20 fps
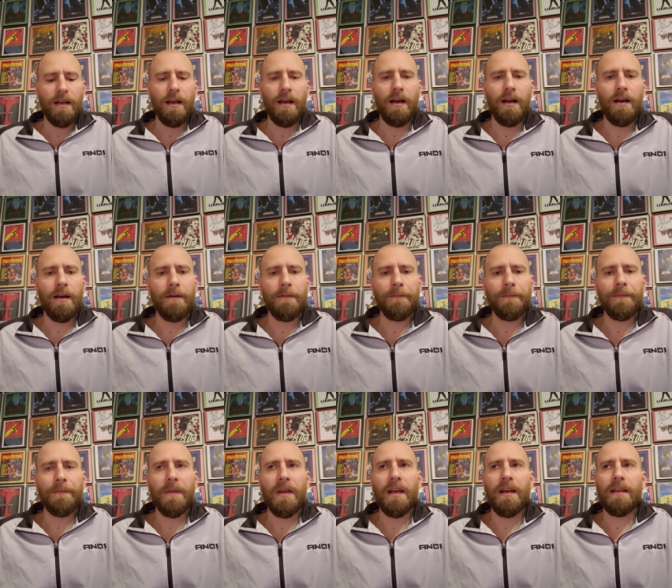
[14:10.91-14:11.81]

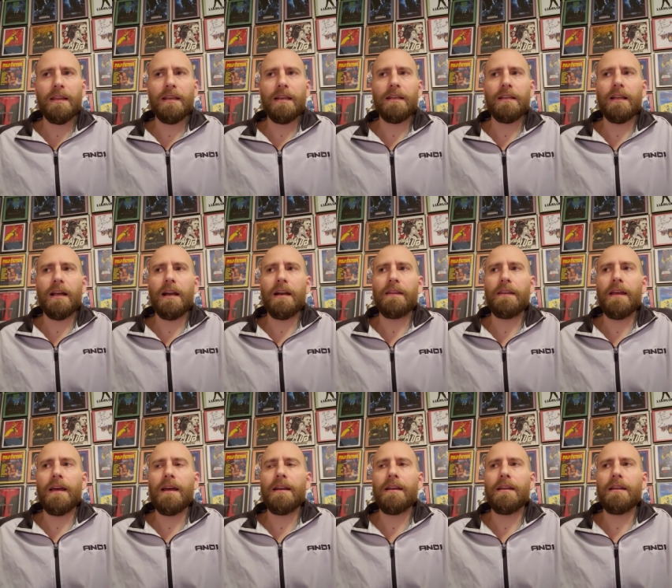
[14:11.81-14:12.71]
Um, and I think a lot of
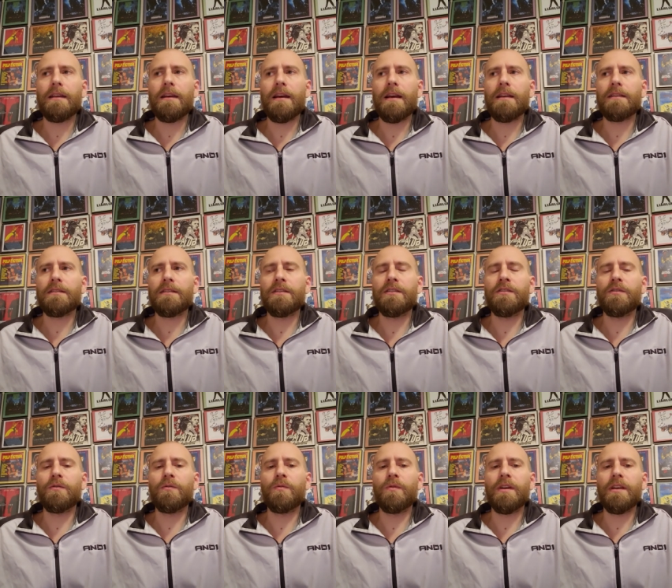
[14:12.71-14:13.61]
that has to
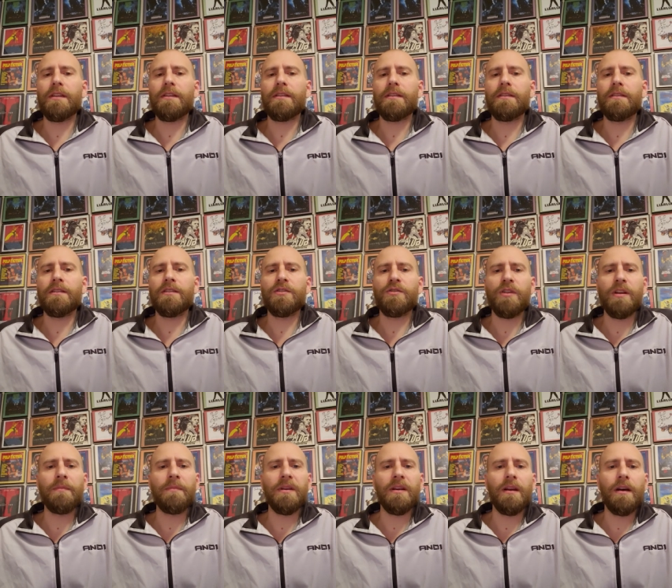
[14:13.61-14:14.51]
do with the
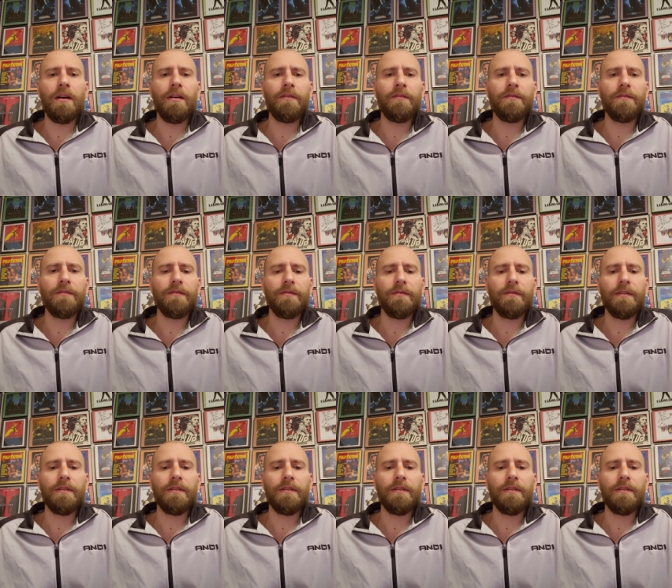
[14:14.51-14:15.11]
treatment of